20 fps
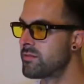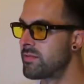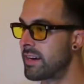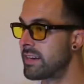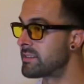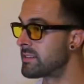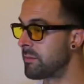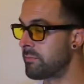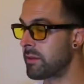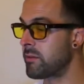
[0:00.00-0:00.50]

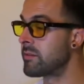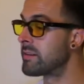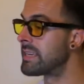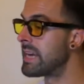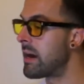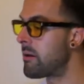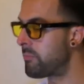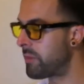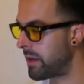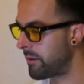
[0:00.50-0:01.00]
right? Same thing with
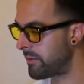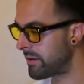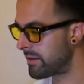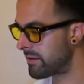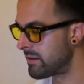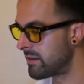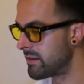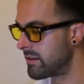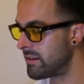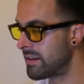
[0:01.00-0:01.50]
down payment.
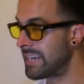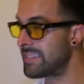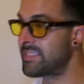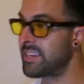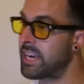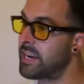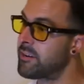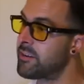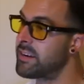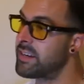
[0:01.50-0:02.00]
I
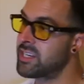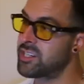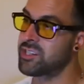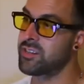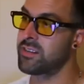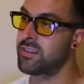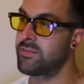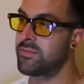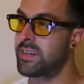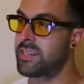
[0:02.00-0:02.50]
say your
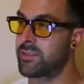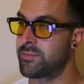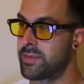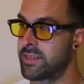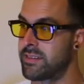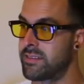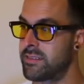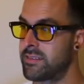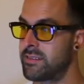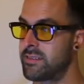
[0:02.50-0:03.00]
initial investment,